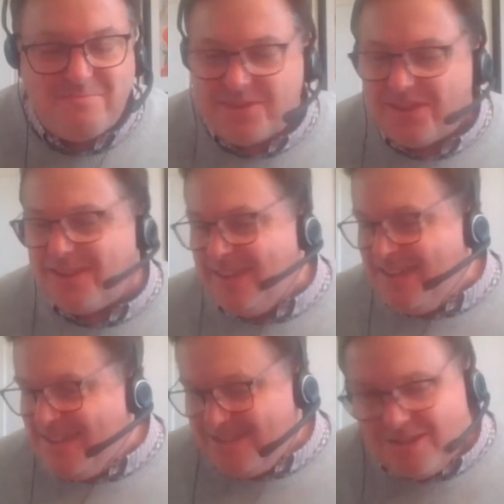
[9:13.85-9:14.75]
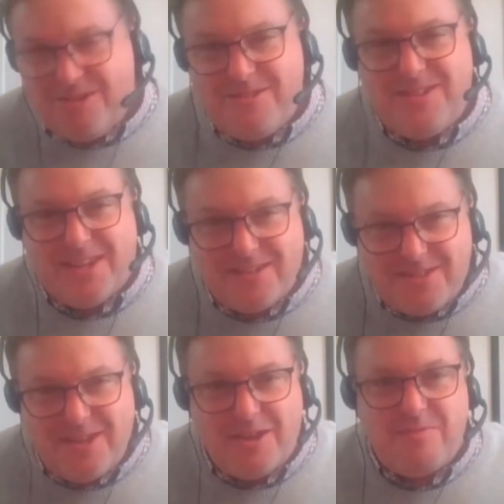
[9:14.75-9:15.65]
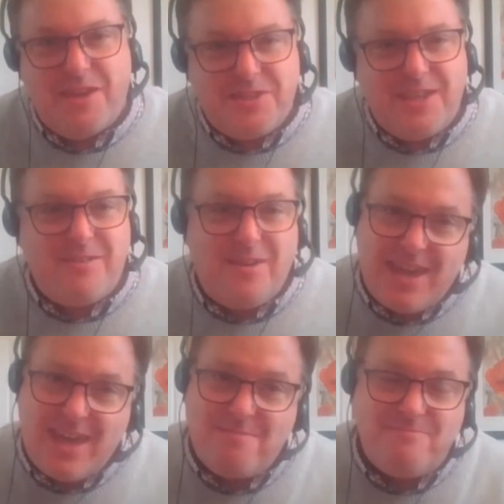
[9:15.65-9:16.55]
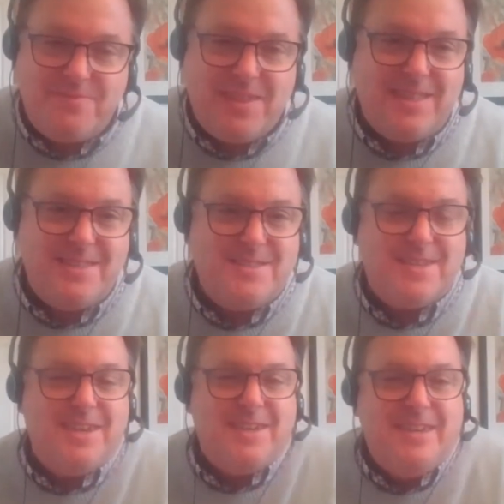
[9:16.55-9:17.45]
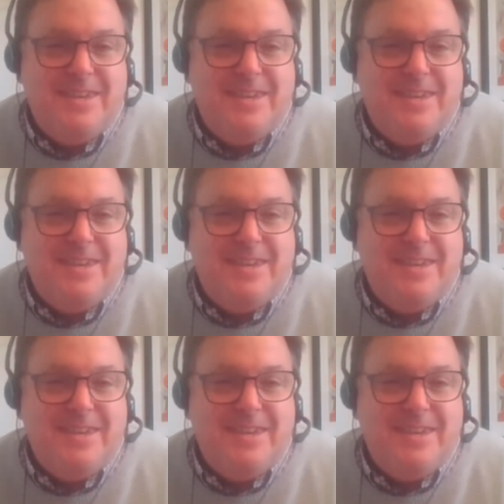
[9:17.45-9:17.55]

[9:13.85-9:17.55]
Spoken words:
but you know best, here I am, and I